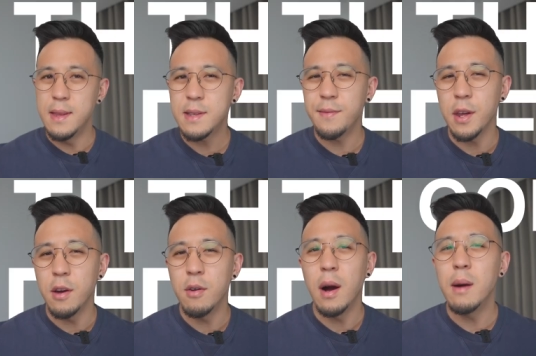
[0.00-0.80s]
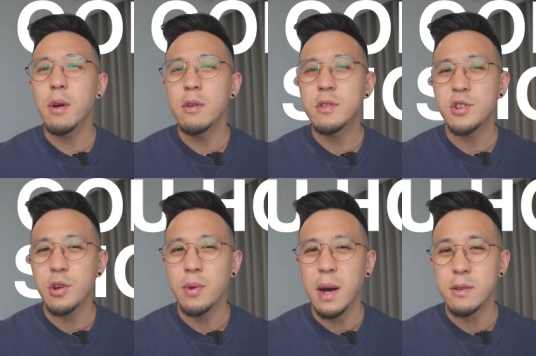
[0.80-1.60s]
In this video, I'm going to
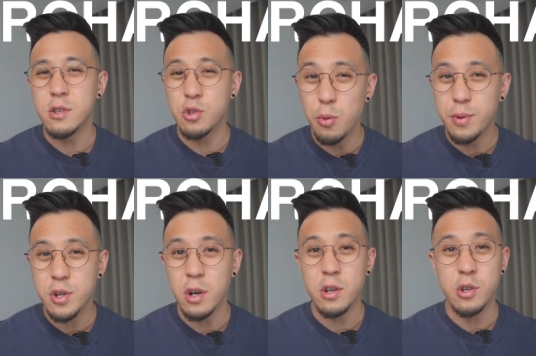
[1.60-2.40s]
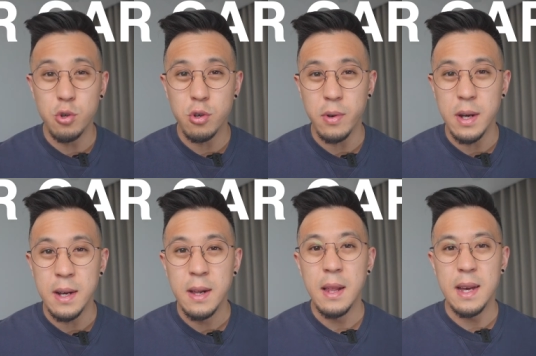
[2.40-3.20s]
show you how to supercharge your career
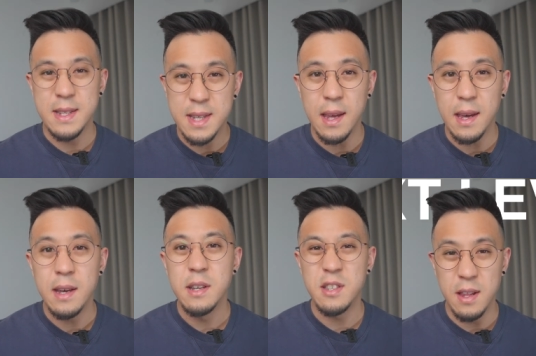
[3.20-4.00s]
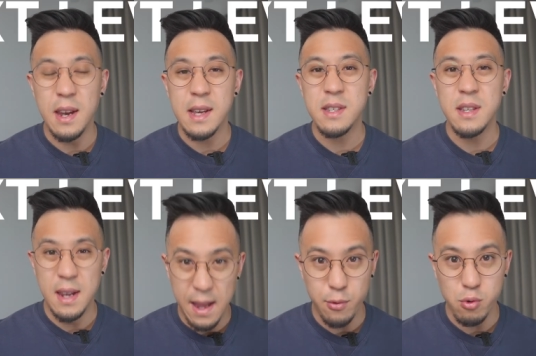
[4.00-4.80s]
and take it to the next
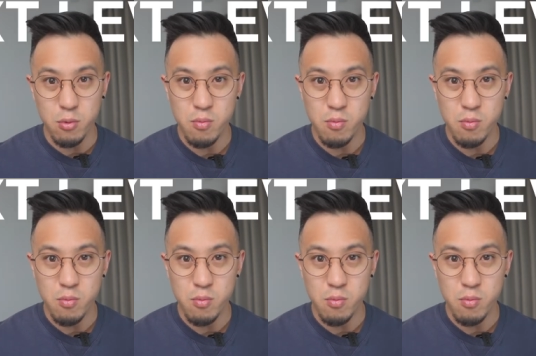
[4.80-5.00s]
level.